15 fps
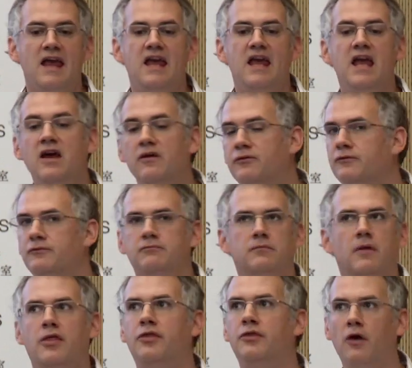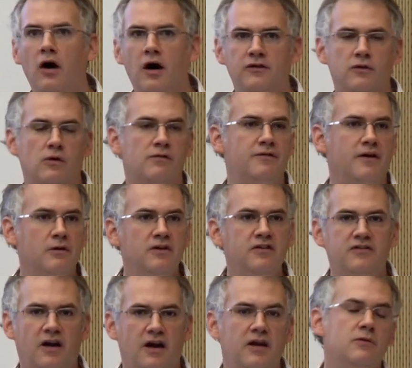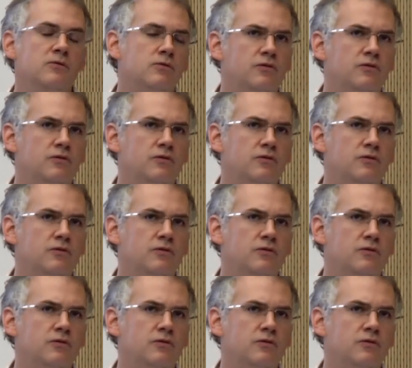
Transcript: If Thought or VeriSign,